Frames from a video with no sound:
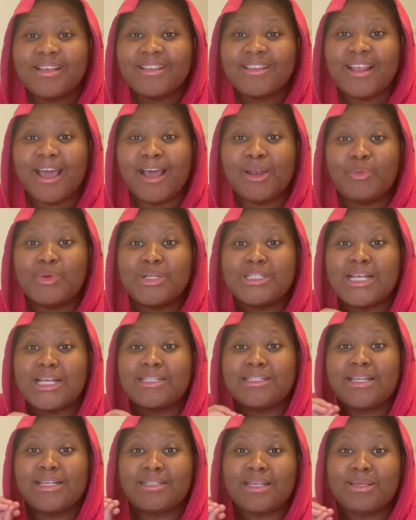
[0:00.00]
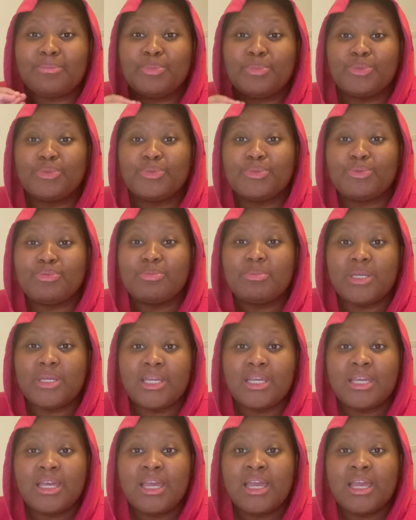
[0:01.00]
that was accessible to
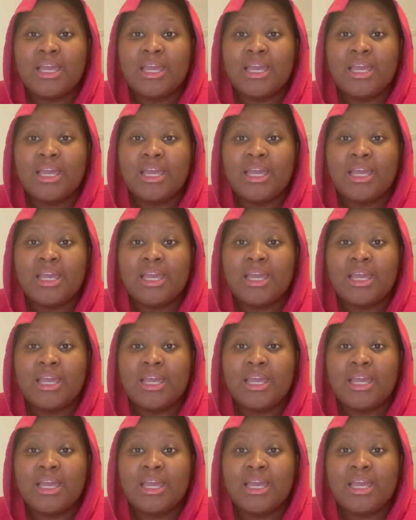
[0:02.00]
me